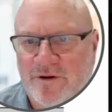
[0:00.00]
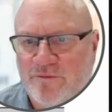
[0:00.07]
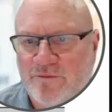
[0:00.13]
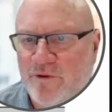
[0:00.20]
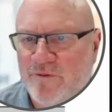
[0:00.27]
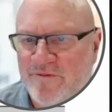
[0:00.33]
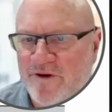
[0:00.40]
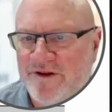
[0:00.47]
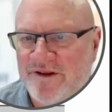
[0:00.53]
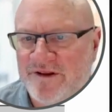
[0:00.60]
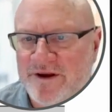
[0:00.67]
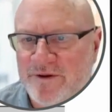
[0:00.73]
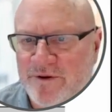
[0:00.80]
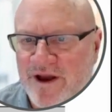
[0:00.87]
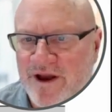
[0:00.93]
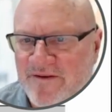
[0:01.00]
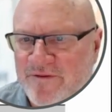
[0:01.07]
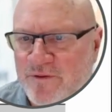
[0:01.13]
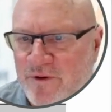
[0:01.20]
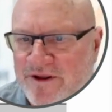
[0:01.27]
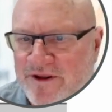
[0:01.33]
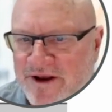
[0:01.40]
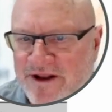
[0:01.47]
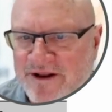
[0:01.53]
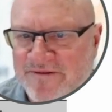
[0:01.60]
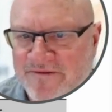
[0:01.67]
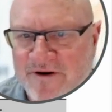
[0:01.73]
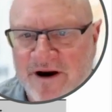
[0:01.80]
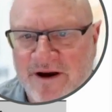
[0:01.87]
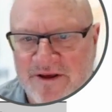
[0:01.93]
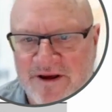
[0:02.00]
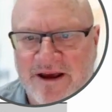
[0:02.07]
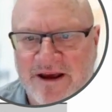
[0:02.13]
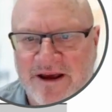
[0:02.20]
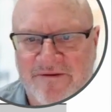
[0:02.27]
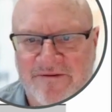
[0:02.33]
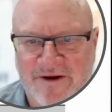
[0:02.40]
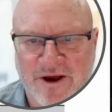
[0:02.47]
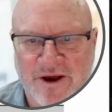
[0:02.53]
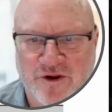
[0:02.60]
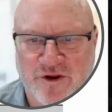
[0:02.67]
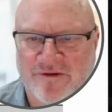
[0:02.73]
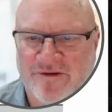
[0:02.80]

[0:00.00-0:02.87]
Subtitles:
Well, firstly, we have to identify the key features.